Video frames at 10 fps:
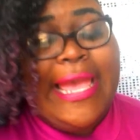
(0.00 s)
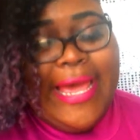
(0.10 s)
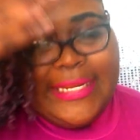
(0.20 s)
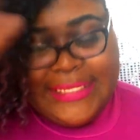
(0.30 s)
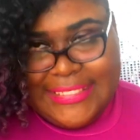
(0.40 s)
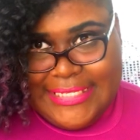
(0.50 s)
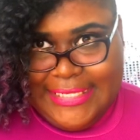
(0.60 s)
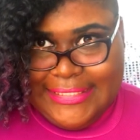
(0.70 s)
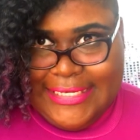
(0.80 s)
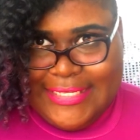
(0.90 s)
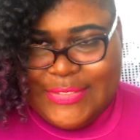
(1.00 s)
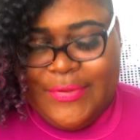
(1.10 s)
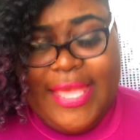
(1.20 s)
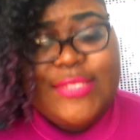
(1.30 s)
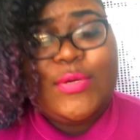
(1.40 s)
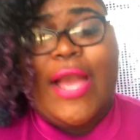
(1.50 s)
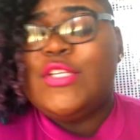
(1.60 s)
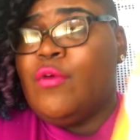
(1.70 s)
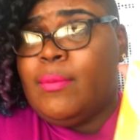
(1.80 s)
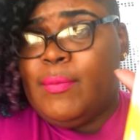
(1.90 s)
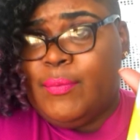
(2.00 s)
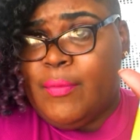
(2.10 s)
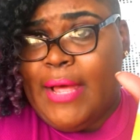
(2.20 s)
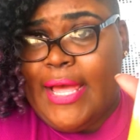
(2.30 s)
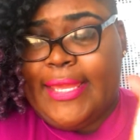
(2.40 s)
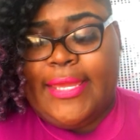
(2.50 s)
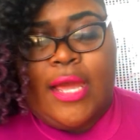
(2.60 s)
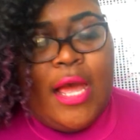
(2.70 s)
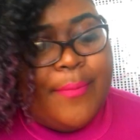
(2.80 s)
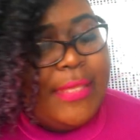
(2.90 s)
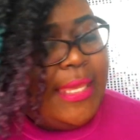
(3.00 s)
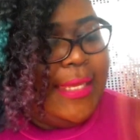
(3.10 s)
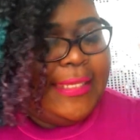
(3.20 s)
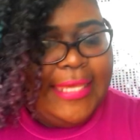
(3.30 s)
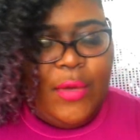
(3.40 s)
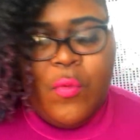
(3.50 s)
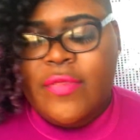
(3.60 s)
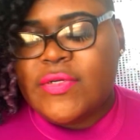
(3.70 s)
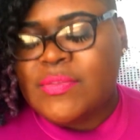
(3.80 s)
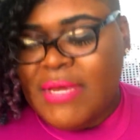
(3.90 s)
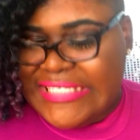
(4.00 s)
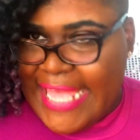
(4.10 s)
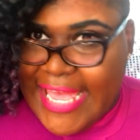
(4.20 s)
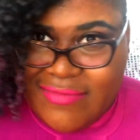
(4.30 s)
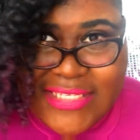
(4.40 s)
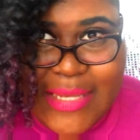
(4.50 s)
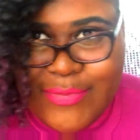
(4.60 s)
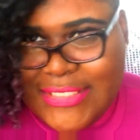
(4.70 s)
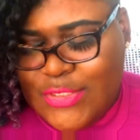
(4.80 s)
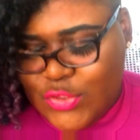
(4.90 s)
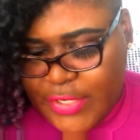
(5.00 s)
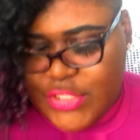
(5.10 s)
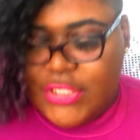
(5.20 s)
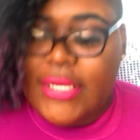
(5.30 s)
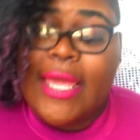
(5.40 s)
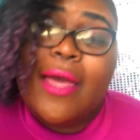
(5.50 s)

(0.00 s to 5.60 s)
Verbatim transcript: and i like the tingliness okay so i do recommend people buy it um again whether it's must have that's up to discretion